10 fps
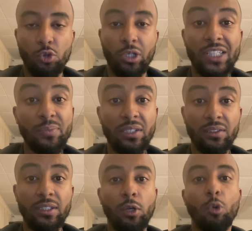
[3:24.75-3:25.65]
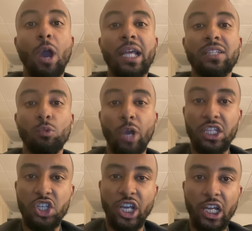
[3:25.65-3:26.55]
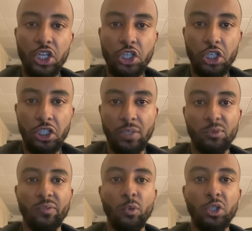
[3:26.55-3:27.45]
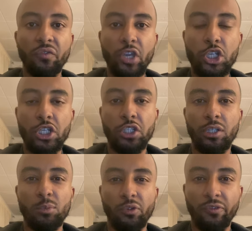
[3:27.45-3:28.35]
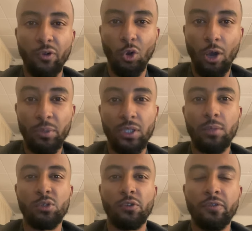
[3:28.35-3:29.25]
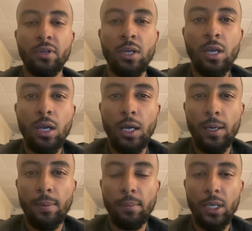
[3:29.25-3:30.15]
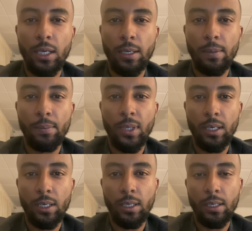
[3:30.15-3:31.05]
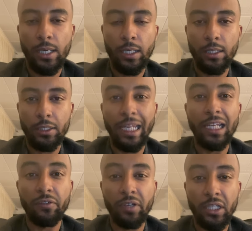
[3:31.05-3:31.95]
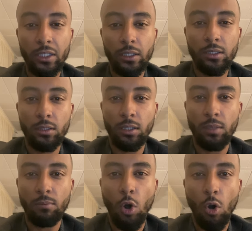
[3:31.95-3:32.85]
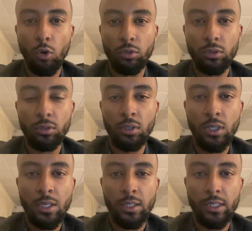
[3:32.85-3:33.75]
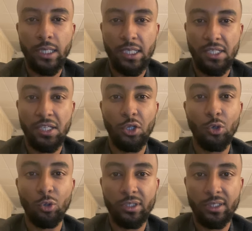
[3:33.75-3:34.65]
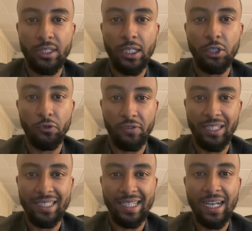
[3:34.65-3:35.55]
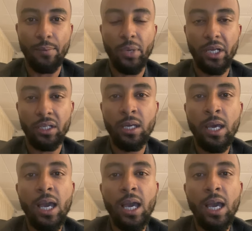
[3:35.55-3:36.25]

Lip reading: So that's been quite challenging in terms of motivation, in terms of follow-up, in terms of and delivering all the necessary goals that you've set as a company.